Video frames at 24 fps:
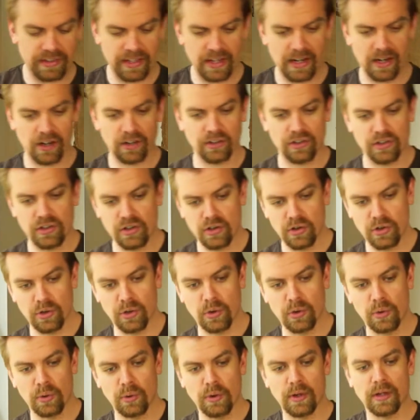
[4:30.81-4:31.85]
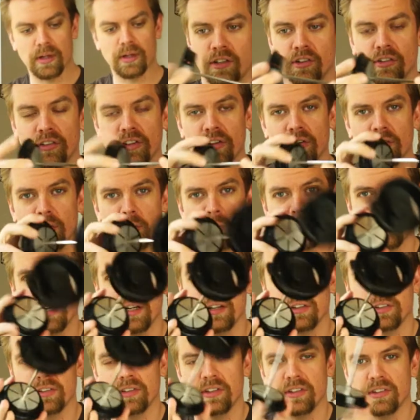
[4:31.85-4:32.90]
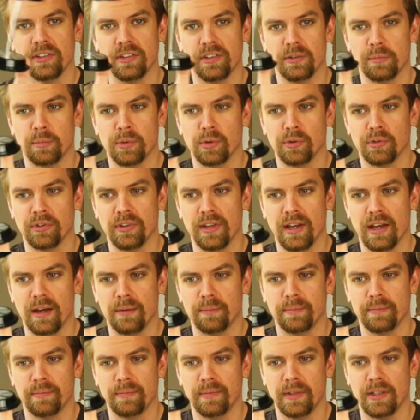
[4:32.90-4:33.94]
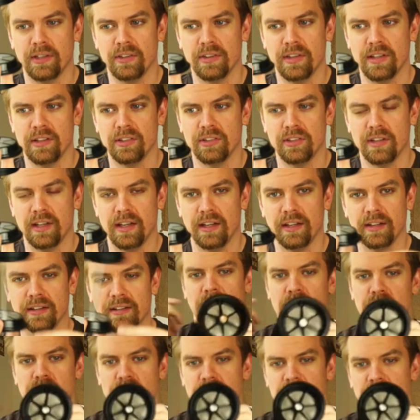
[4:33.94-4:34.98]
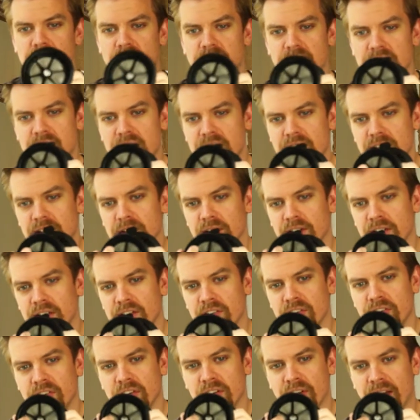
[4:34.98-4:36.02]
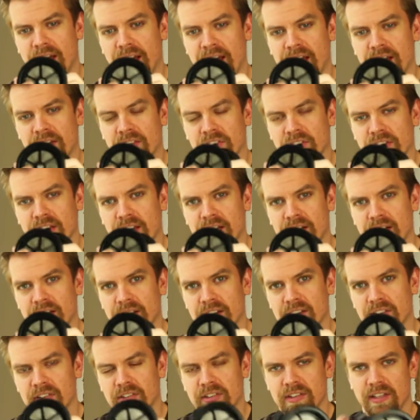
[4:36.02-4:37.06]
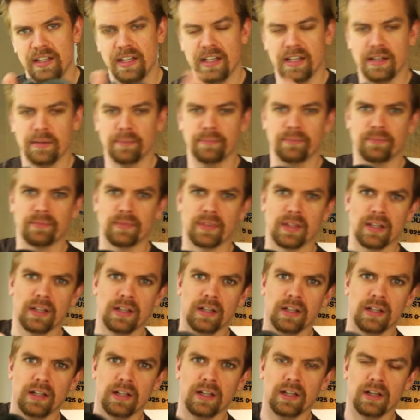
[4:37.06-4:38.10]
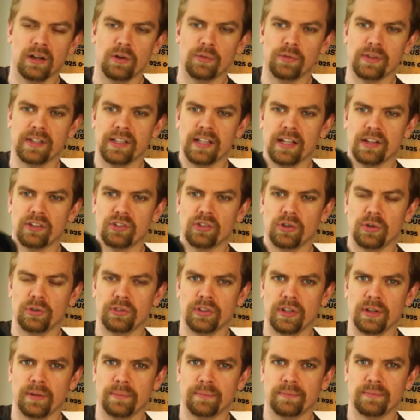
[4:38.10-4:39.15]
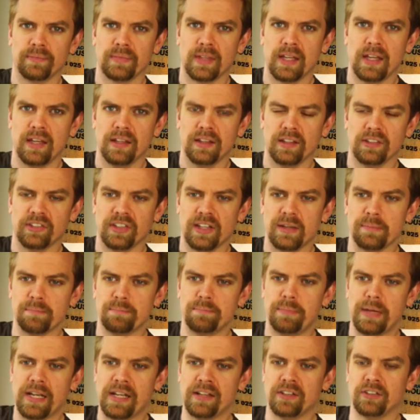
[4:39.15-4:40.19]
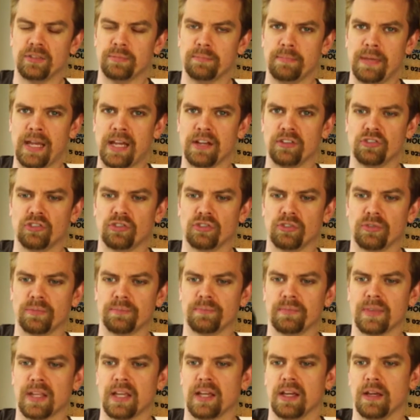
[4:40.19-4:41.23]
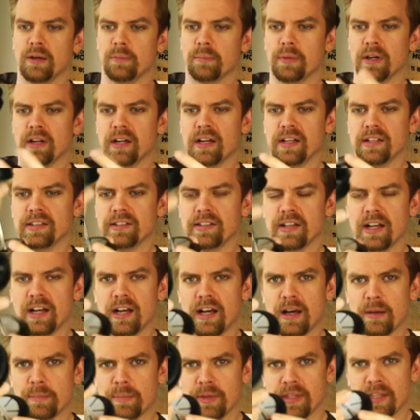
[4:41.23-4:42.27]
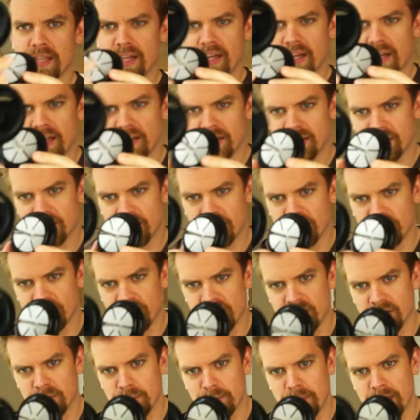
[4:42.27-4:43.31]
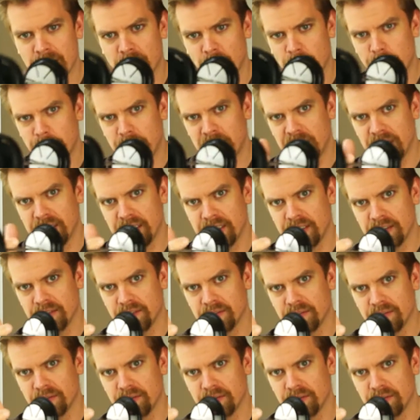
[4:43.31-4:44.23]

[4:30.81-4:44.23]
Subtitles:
their new press. This is the Brü Stop, as they say. As you can see, it still has kind of the same, hopefully that shows up, the same base mesh, but on top of that there's this metal plate,